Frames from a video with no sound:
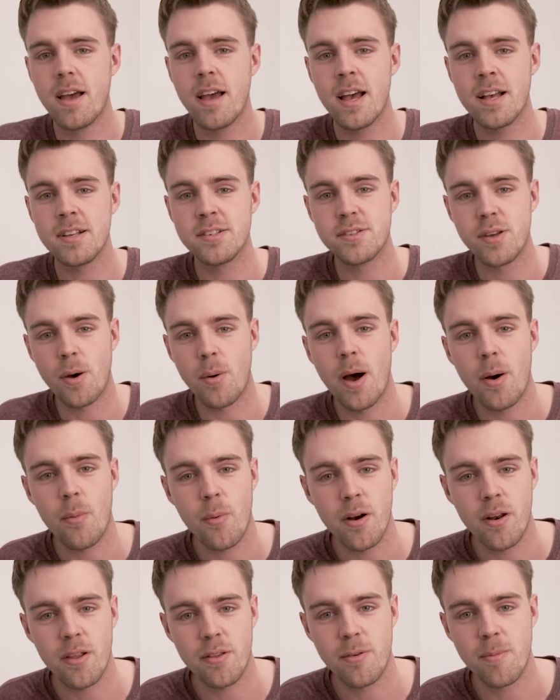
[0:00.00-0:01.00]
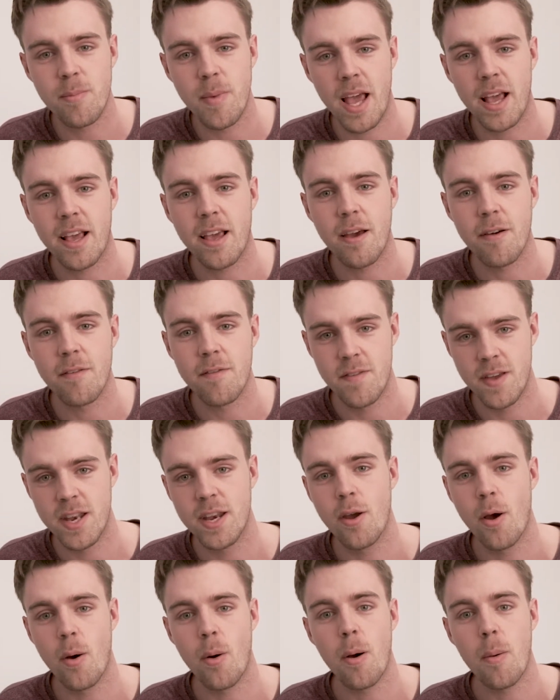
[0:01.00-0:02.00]
And so I wanted to make a
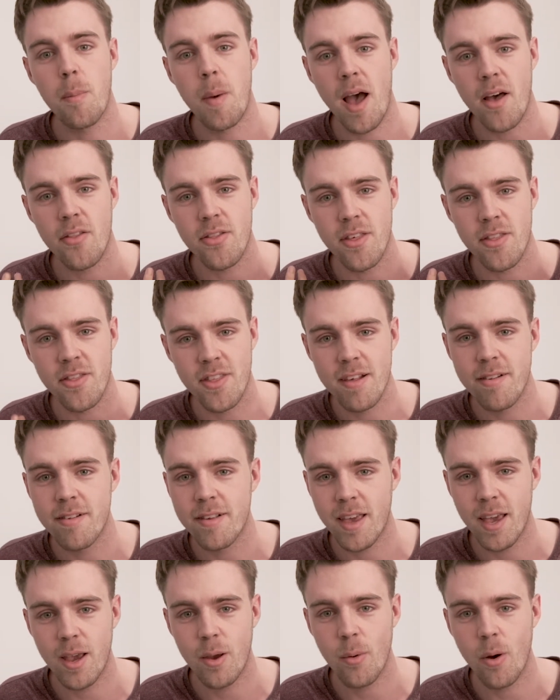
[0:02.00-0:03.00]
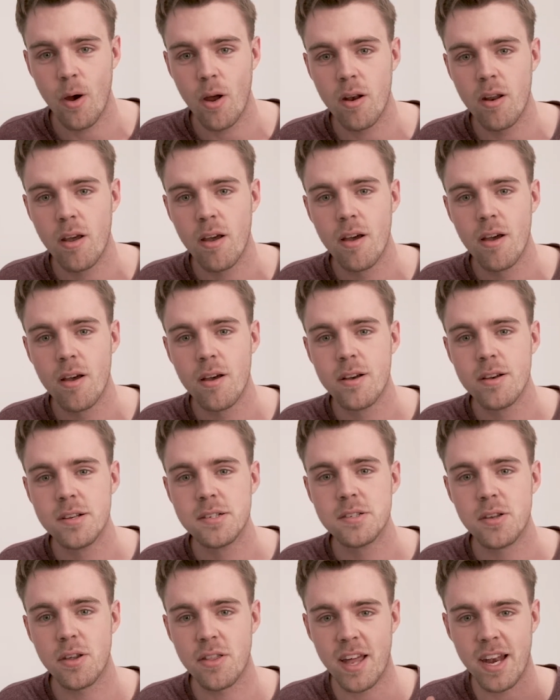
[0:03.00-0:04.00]
video about the this keyword
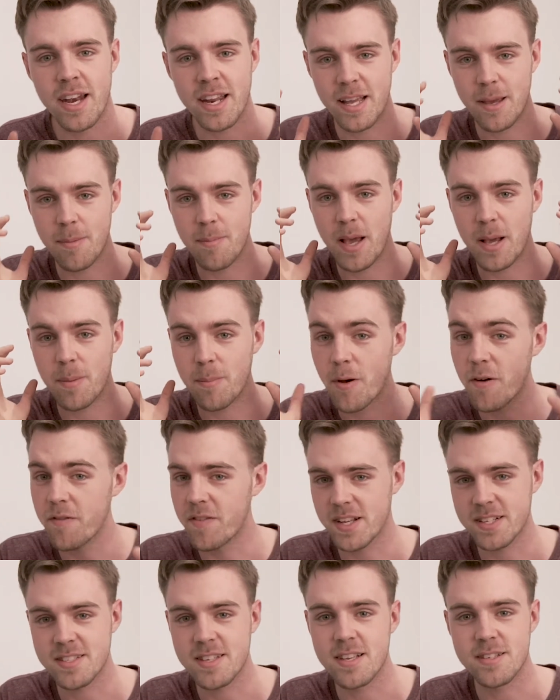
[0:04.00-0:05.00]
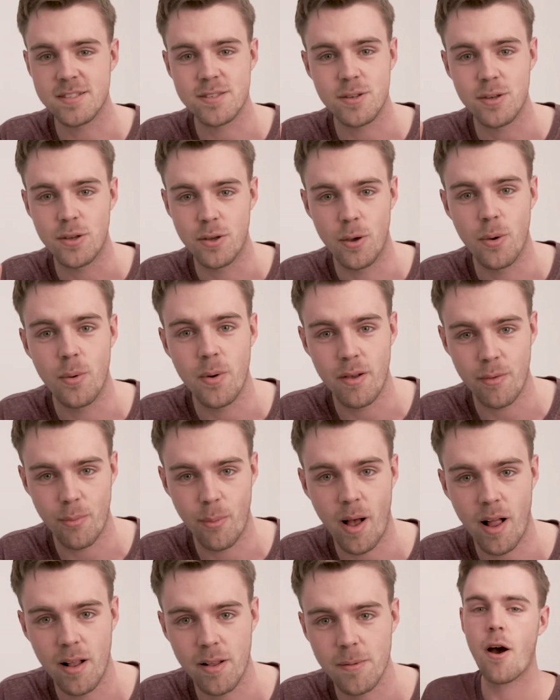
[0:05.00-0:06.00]
so that it can make perfect sense to you as
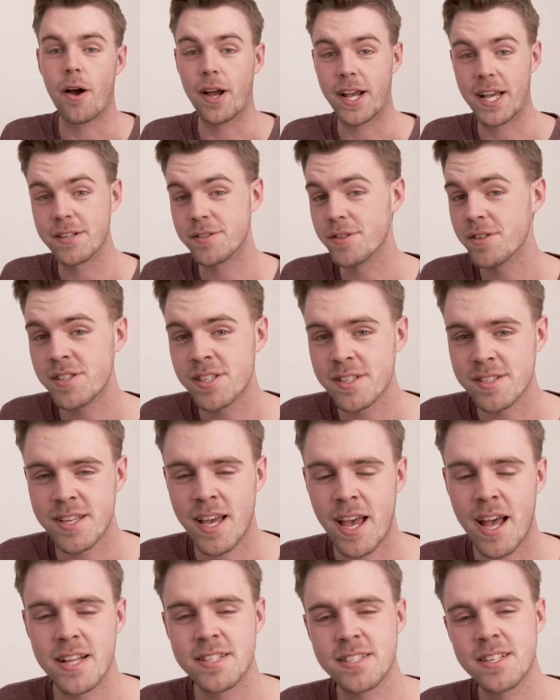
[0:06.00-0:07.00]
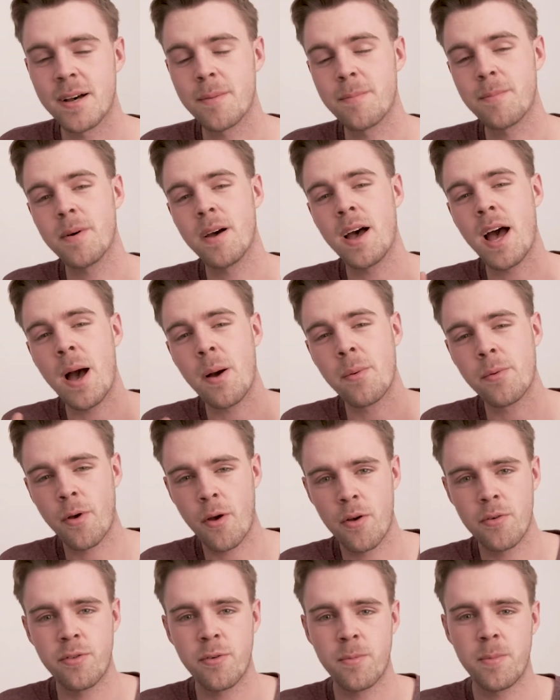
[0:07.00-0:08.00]
well. Okay, so just a heads up, I'm
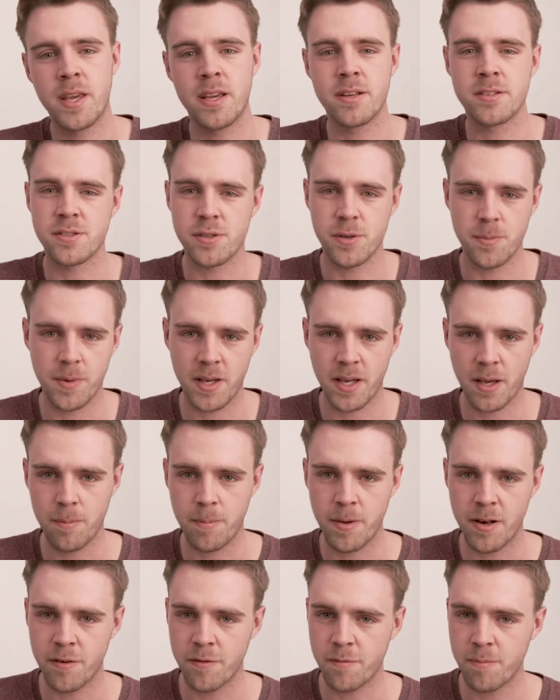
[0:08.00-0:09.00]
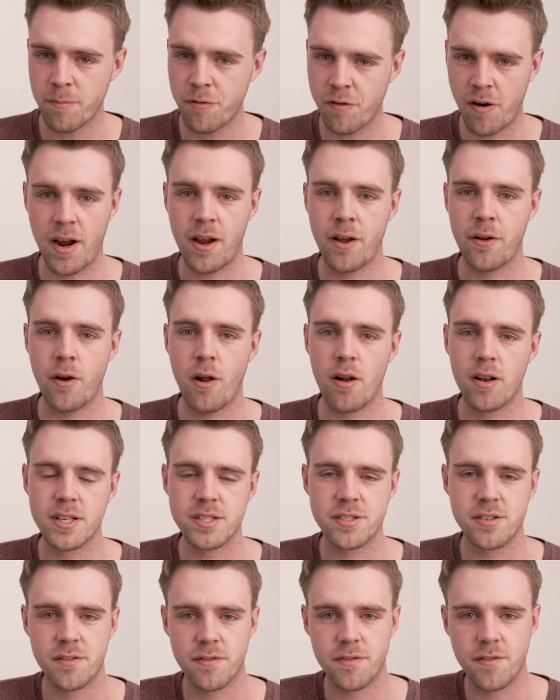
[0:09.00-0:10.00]
going to be assuming a bit of prior
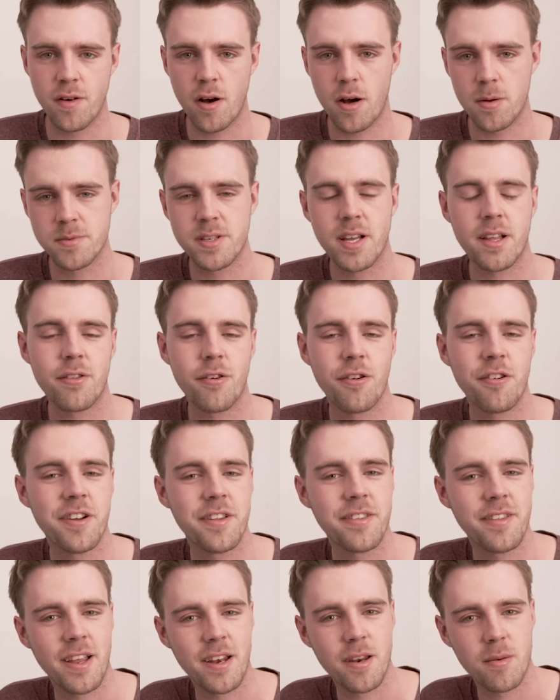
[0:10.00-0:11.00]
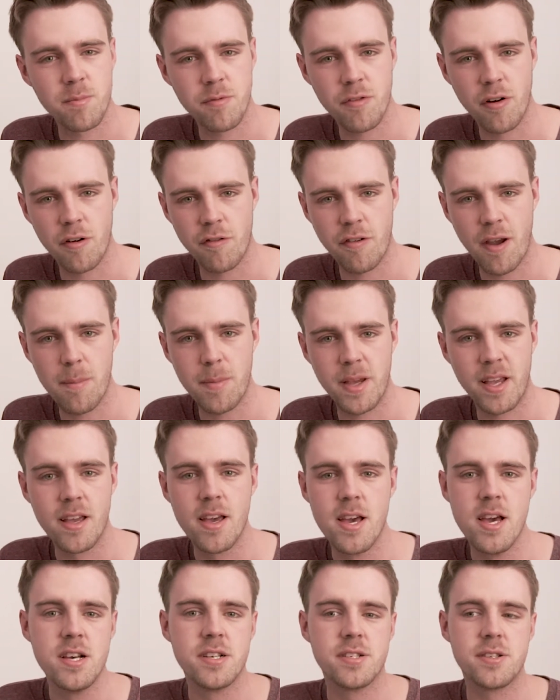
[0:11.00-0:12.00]
knowledge of object-oriented
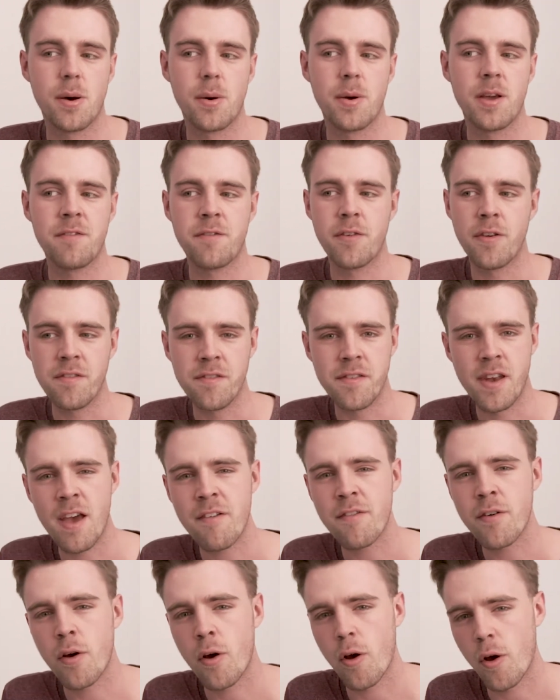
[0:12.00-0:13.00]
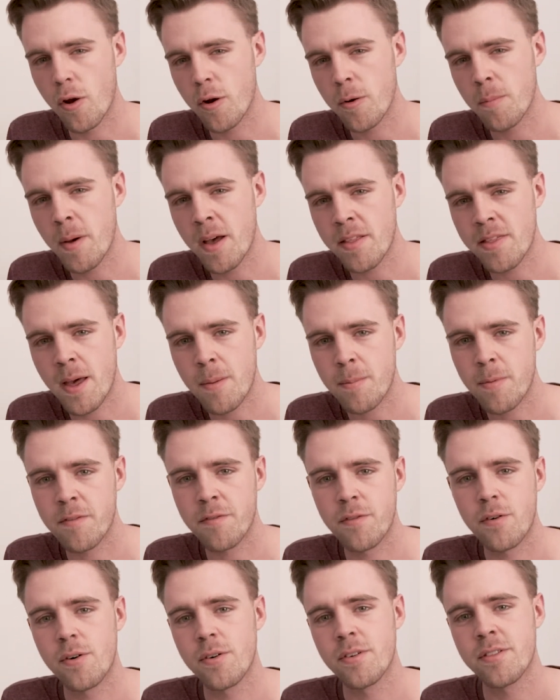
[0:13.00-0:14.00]
programming. So if you've never heard about that
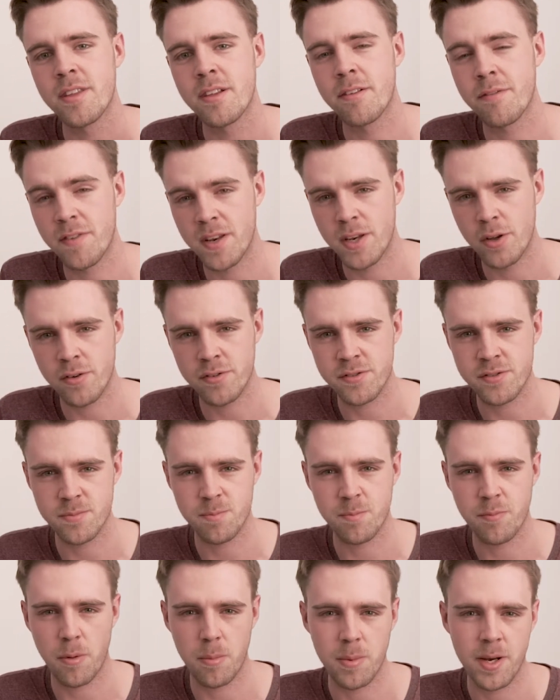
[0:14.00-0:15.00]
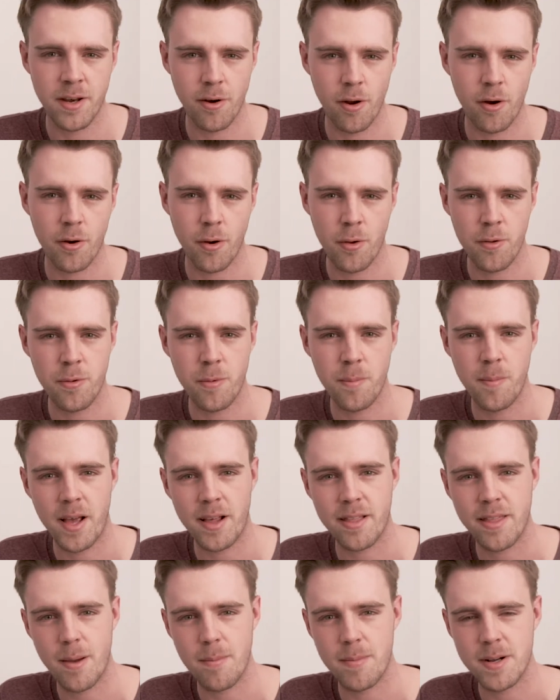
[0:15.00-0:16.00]
before, this video is probably not going to
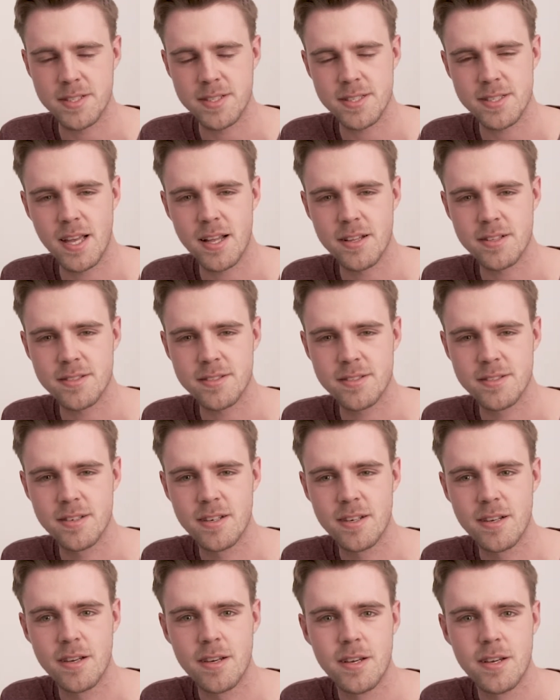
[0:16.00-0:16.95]
make that much sense.